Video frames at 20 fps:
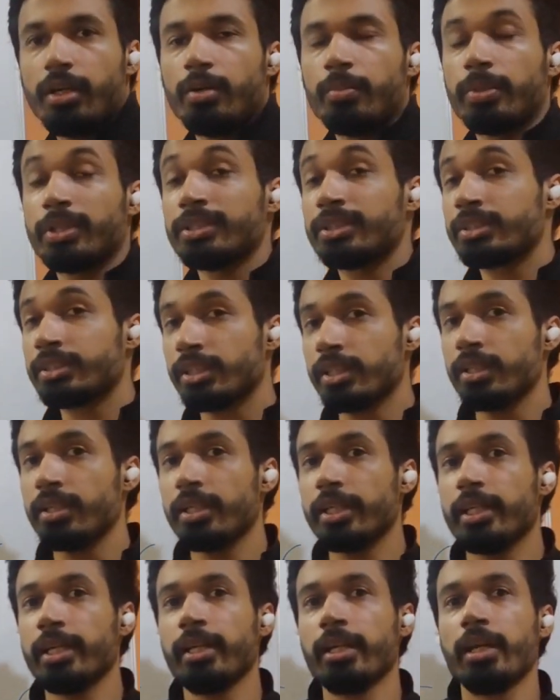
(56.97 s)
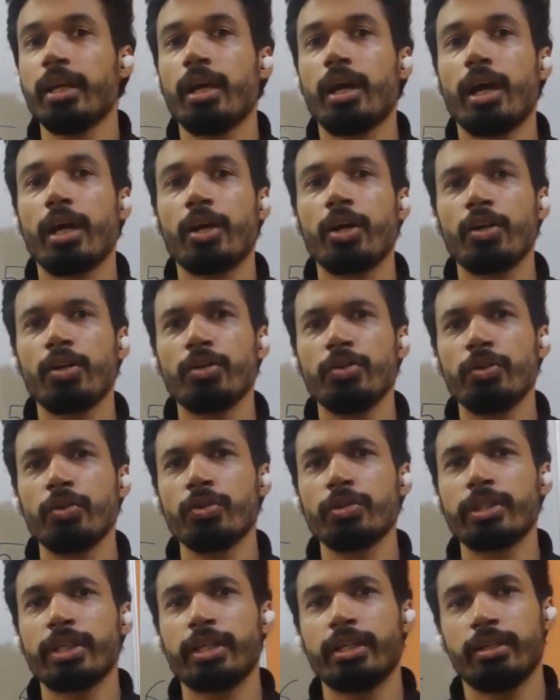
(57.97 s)
But suddenly, I got to know
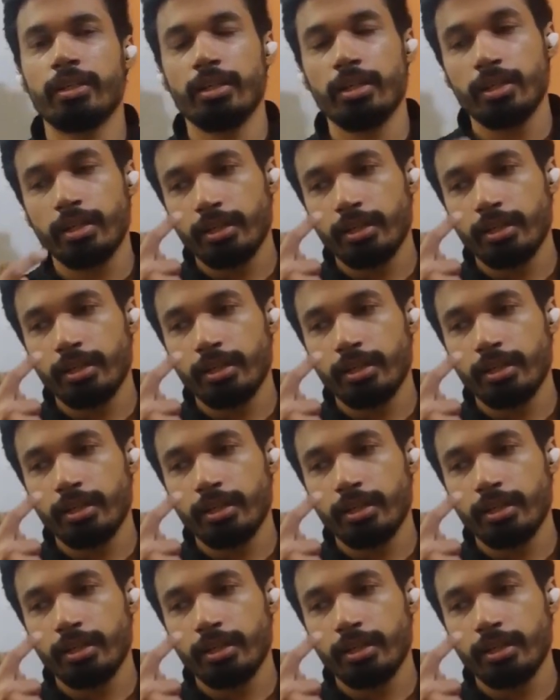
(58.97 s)
that